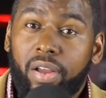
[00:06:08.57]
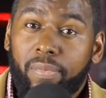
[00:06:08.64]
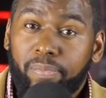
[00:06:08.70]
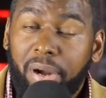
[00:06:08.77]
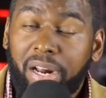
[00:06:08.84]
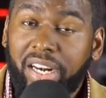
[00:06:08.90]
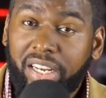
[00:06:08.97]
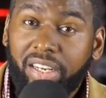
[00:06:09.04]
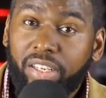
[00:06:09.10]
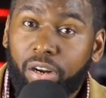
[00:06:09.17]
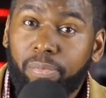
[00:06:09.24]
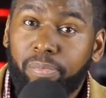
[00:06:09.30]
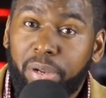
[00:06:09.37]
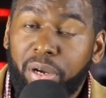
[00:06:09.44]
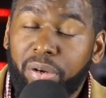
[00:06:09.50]
money, your
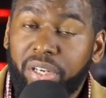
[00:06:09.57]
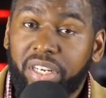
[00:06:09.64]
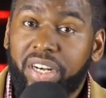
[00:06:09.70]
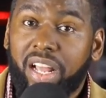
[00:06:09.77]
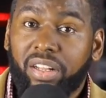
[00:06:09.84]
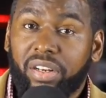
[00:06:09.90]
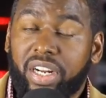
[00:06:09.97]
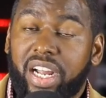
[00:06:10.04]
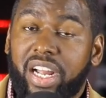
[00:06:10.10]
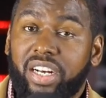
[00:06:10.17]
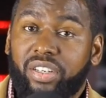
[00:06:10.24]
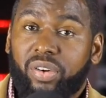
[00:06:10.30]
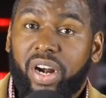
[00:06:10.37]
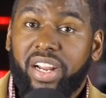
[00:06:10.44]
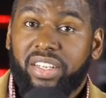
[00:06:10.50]
$1 million
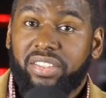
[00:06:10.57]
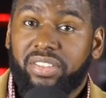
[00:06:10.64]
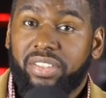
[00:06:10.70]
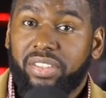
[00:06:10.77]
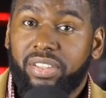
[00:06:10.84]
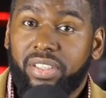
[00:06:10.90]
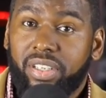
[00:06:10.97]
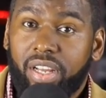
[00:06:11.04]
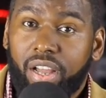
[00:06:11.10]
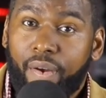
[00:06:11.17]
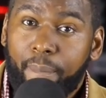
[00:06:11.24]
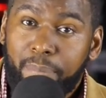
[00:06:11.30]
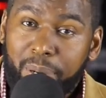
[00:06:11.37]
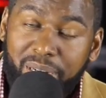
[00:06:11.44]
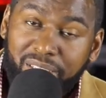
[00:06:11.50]
contracts,
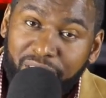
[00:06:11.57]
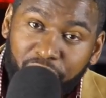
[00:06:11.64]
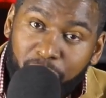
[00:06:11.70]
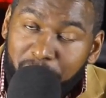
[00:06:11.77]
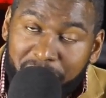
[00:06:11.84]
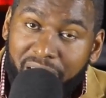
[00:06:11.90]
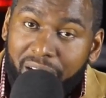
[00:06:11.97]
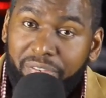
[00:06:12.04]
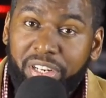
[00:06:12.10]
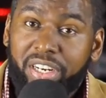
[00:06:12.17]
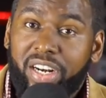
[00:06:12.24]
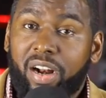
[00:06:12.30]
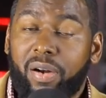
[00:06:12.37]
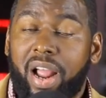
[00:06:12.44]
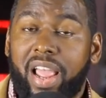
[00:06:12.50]
put a little bit of it in
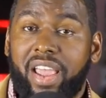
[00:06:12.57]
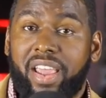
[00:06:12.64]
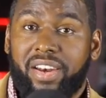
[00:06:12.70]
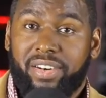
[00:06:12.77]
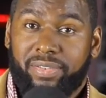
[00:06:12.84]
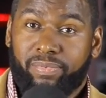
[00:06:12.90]
our hat.